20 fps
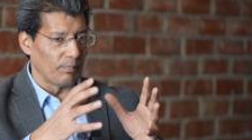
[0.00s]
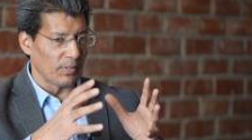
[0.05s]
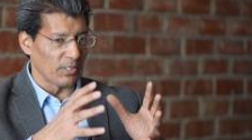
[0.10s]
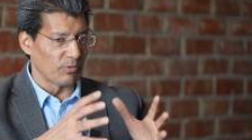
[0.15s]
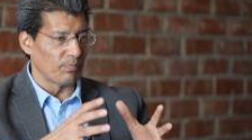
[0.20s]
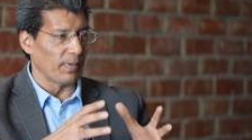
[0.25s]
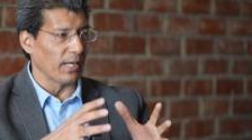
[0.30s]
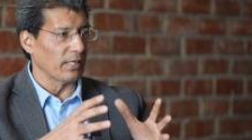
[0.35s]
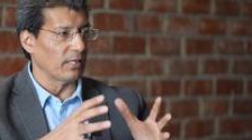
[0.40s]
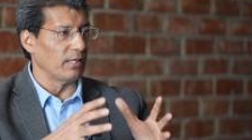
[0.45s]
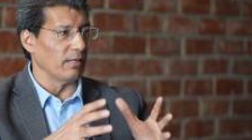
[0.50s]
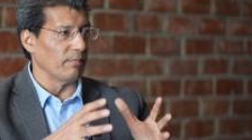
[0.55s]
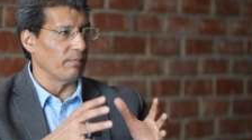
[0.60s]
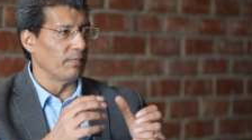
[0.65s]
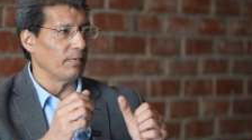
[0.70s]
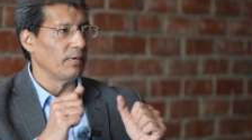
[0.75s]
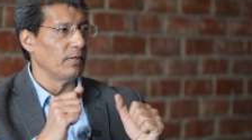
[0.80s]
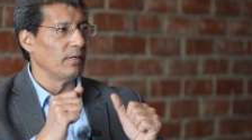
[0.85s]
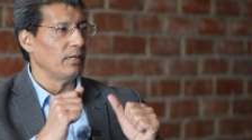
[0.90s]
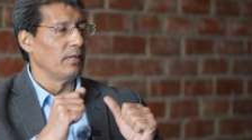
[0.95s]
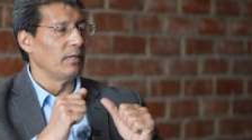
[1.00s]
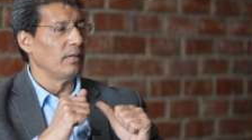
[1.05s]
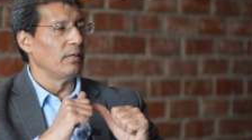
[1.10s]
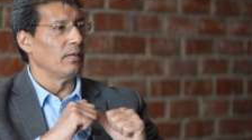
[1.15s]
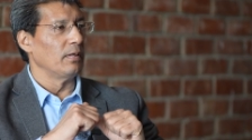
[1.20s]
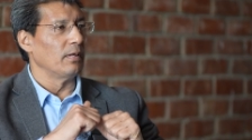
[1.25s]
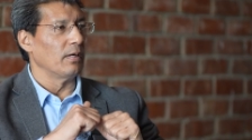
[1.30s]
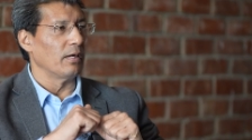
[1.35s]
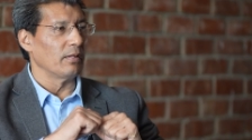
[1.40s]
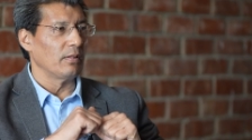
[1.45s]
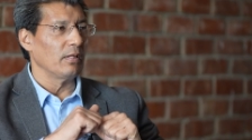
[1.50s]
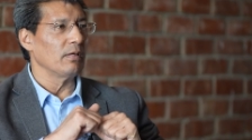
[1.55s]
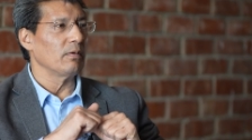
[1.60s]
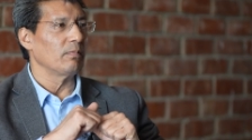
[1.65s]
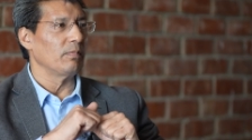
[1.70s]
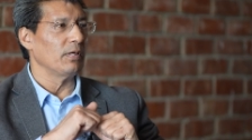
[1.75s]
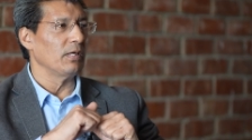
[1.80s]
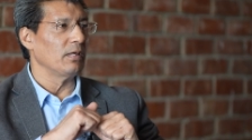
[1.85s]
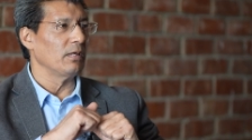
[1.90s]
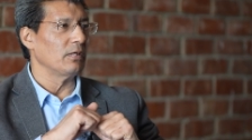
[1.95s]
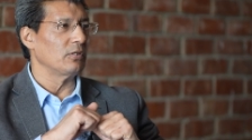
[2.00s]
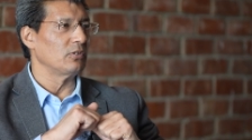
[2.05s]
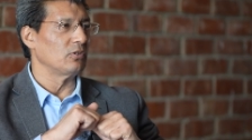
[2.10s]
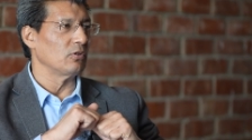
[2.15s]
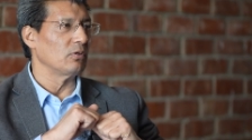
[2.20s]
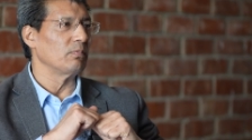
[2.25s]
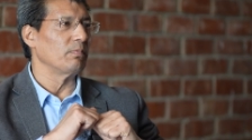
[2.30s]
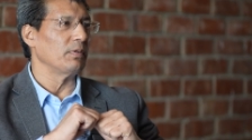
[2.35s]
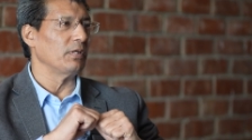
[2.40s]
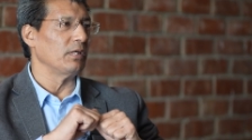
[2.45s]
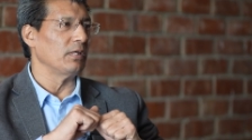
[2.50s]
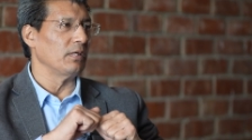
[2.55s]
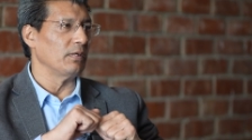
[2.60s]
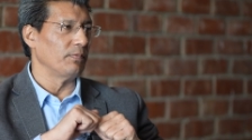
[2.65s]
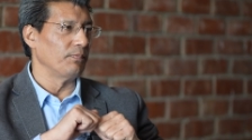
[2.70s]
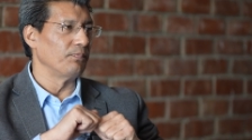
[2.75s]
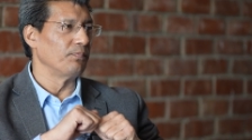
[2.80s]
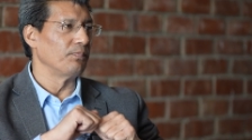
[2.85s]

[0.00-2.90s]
perspective, I think we should be.